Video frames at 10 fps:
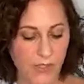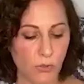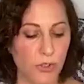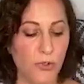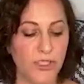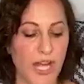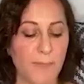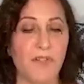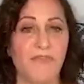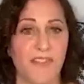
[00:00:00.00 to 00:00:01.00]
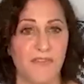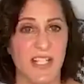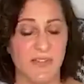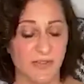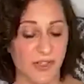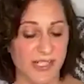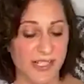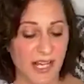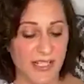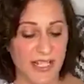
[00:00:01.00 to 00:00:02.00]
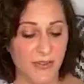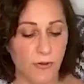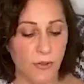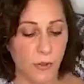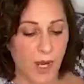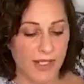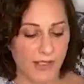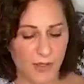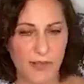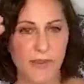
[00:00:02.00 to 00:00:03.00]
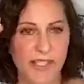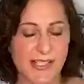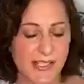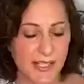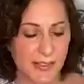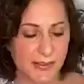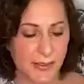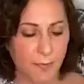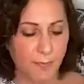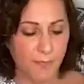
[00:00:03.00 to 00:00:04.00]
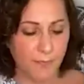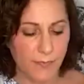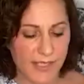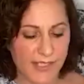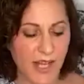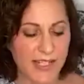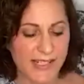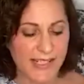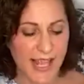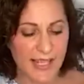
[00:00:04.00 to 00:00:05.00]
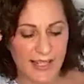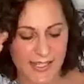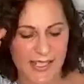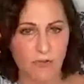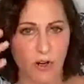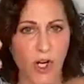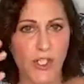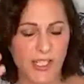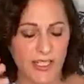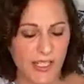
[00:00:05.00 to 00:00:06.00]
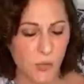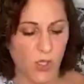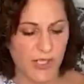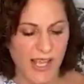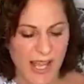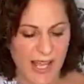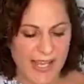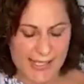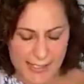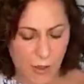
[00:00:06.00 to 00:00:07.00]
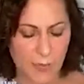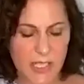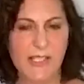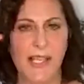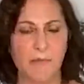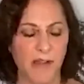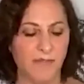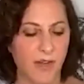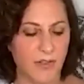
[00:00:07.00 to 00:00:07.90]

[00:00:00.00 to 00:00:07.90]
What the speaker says: So Luke chapter 15, verses 19 through 20. So the son is saying this. He's rehearsing these words. He says, I'm going to say to my